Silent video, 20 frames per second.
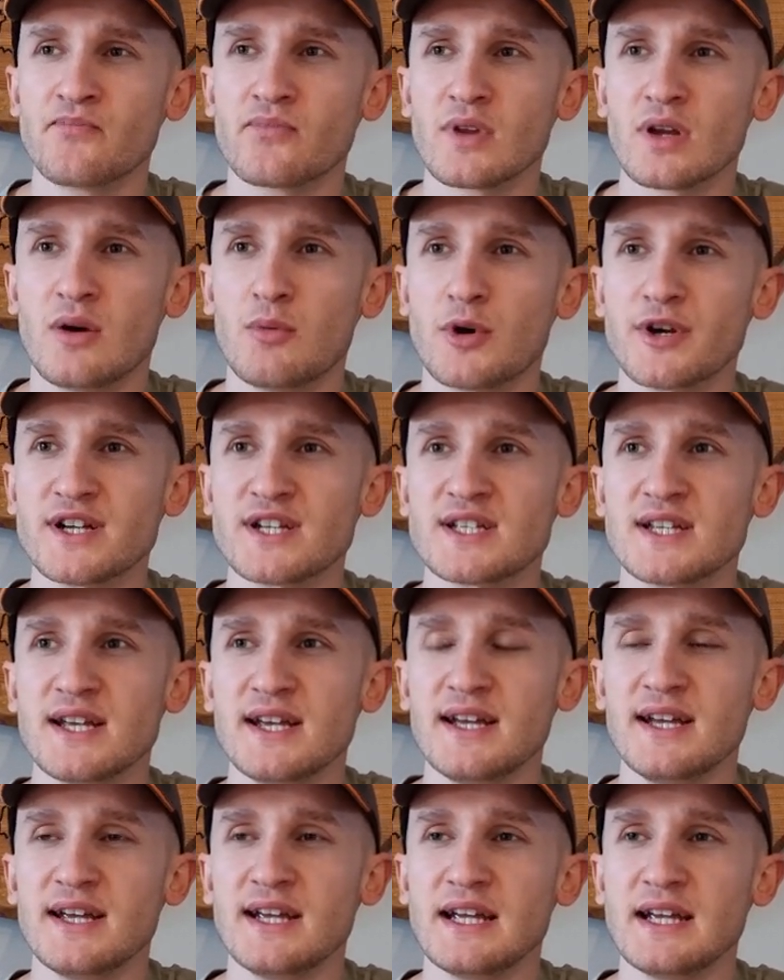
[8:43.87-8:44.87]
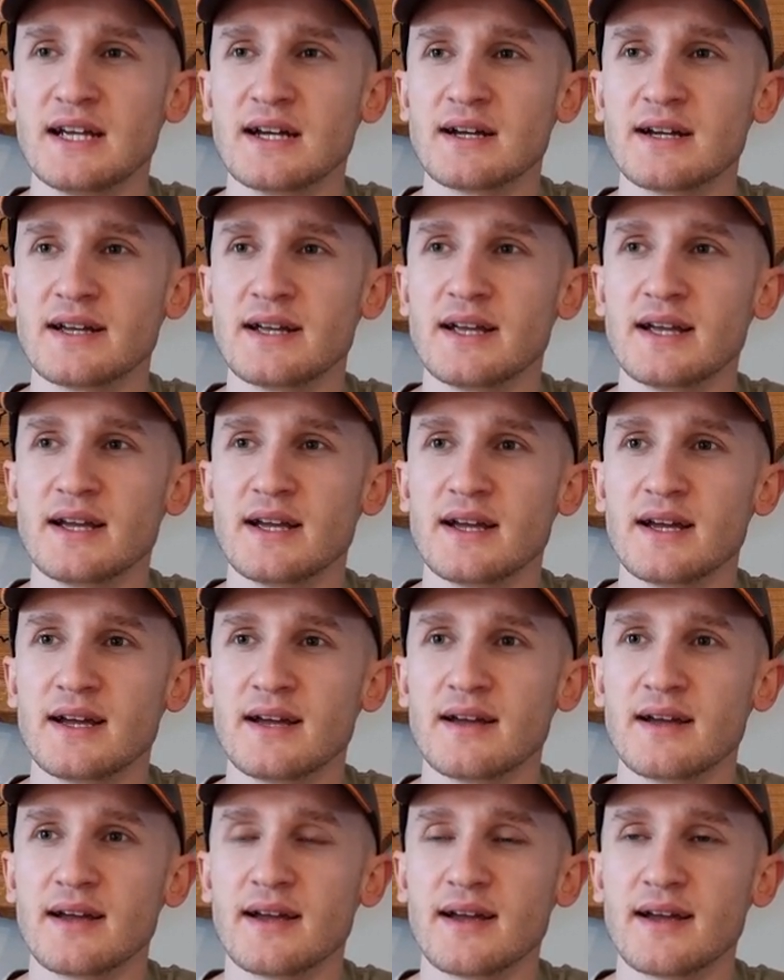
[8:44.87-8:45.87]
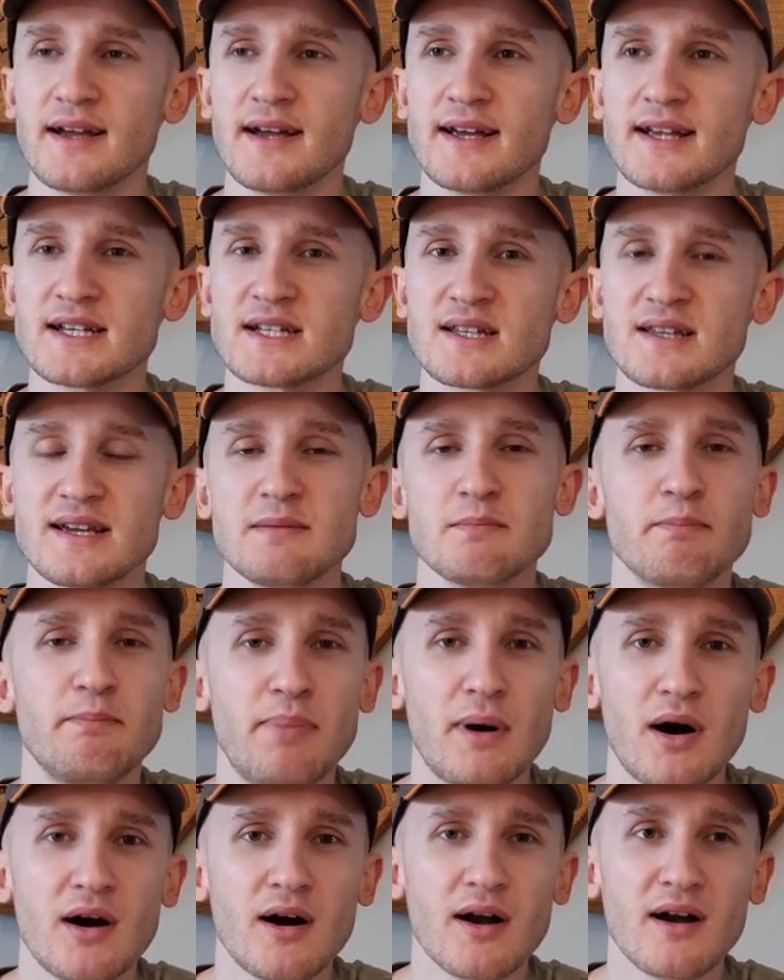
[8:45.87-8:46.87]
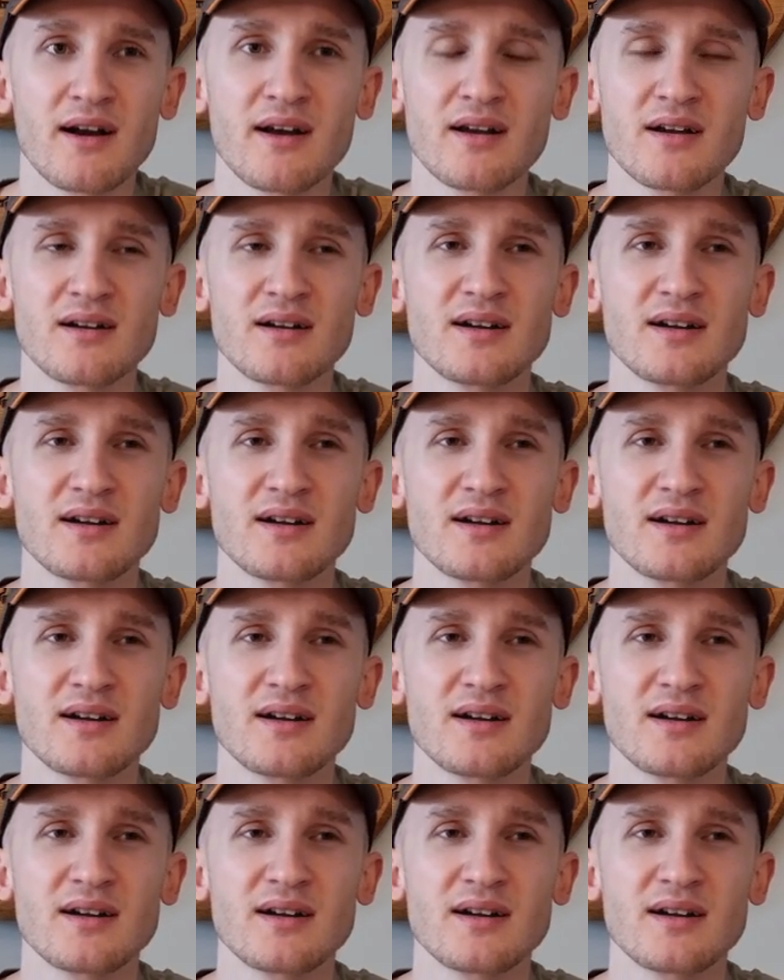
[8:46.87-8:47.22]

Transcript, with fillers: I want to say, it's like butter.